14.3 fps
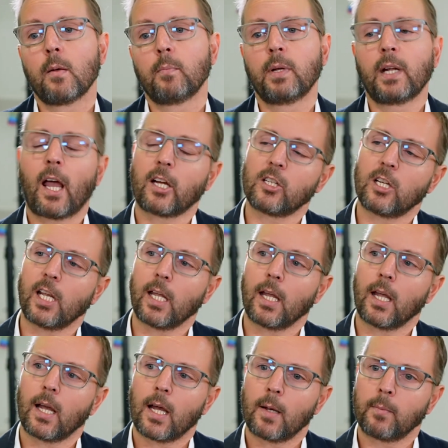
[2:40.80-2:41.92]
But
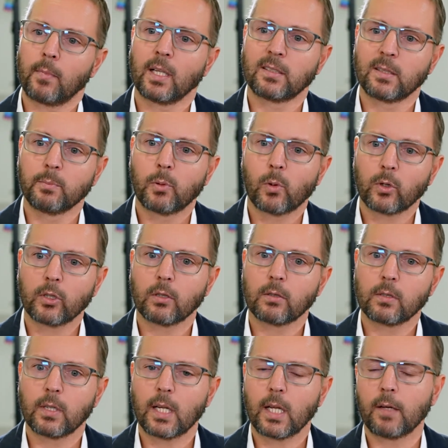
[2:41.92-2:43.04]
actually, it's
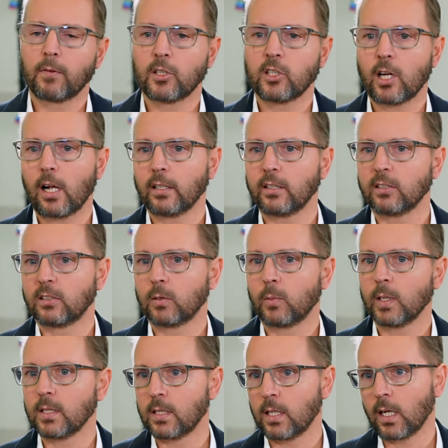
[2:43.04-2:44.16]
important if a child is
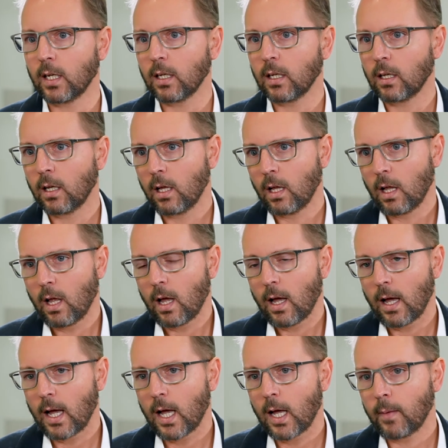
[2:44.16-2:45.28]
squinting
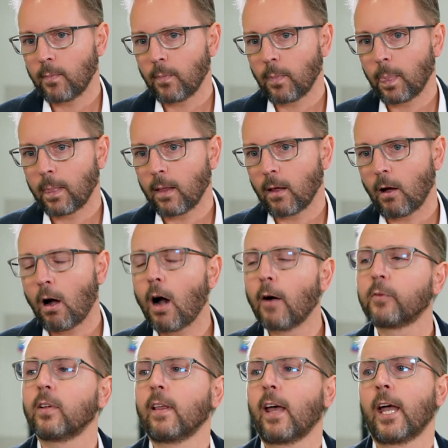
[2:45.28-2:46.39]

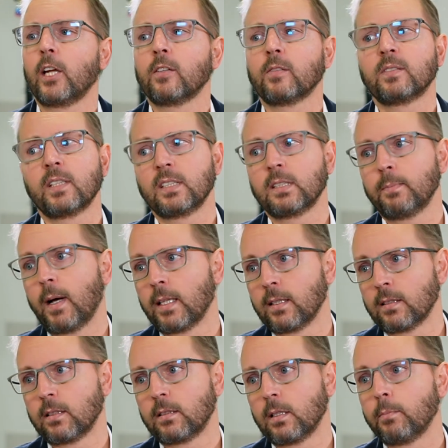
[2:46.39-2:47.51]
after the age of 6
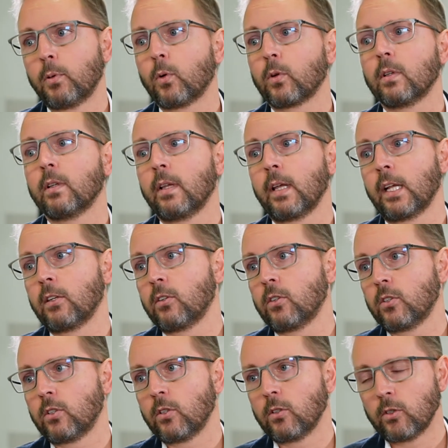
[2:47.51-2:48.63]
months, it's important
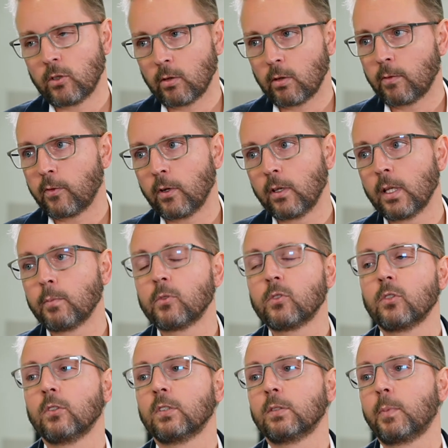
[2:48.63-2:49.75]
then to refer them
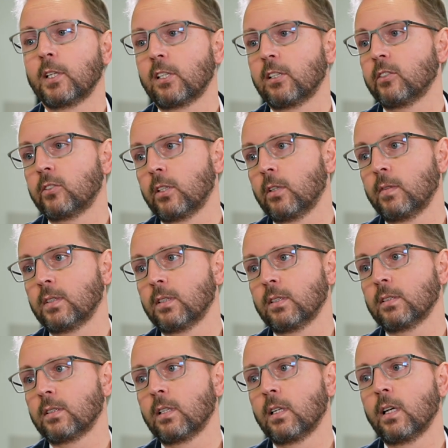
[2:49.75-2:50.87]
to specialist
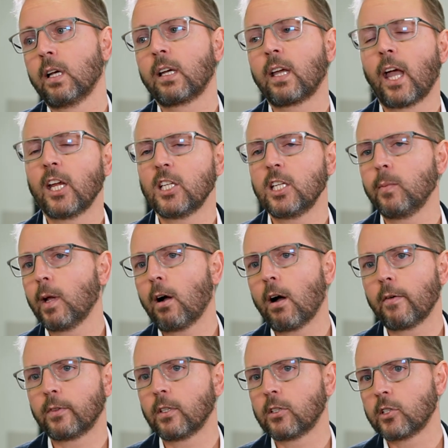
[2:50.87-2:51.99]
services. Occasionally,
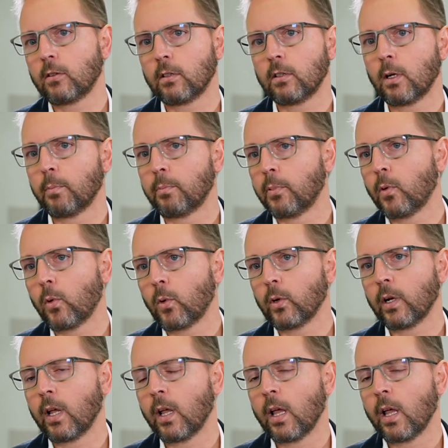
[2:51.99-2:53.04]
after children are born,